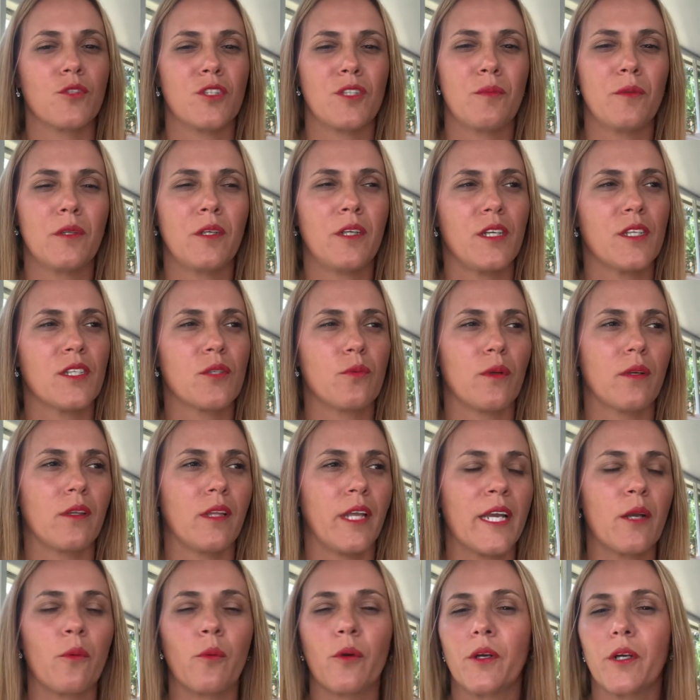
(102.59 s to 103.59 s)
Just because we're
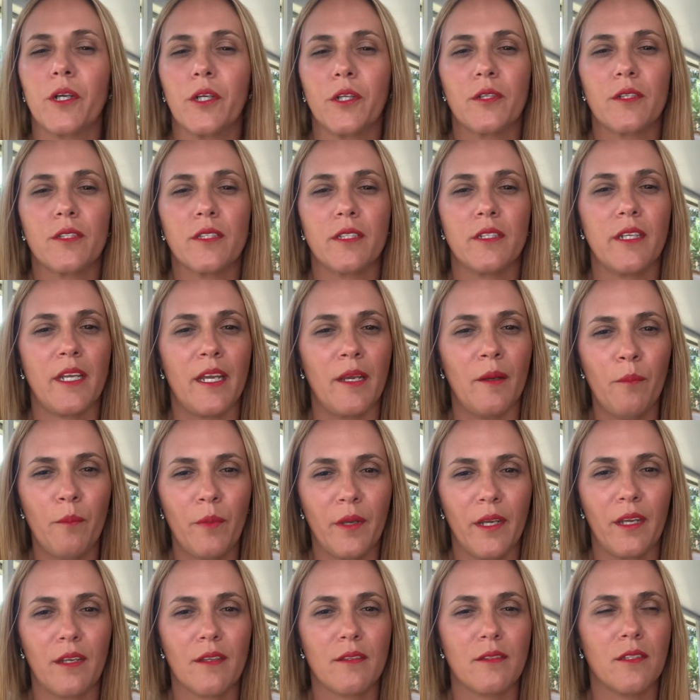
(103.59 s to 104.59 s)
light workers and
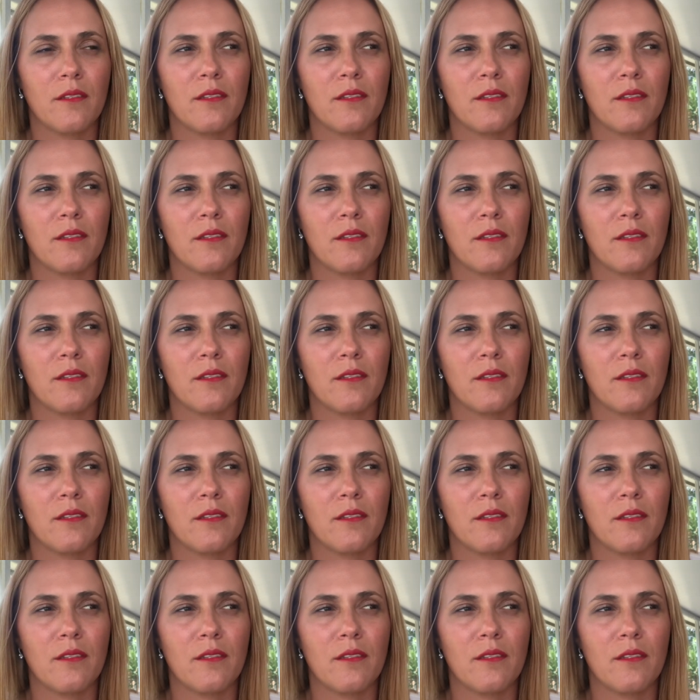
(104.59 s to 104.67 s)
empaths